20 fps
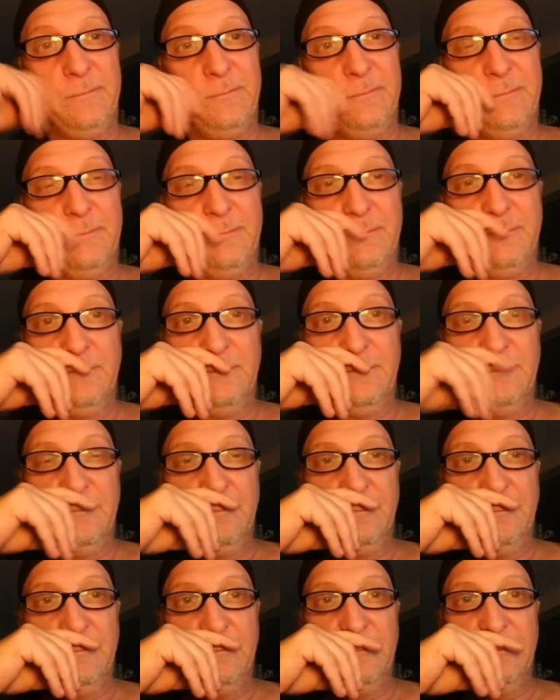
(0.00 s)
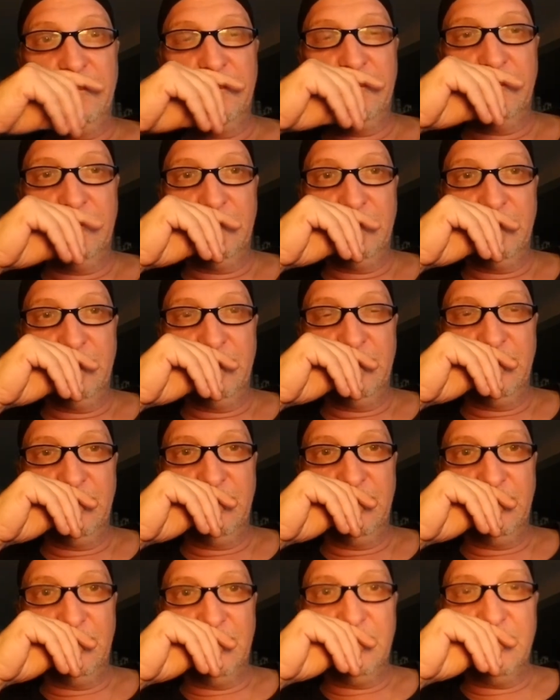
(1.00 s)

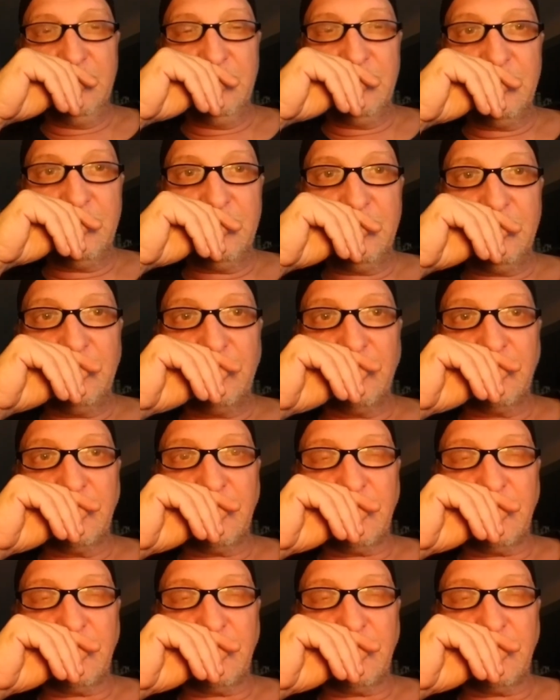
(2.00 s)
No one is speaking in this clip.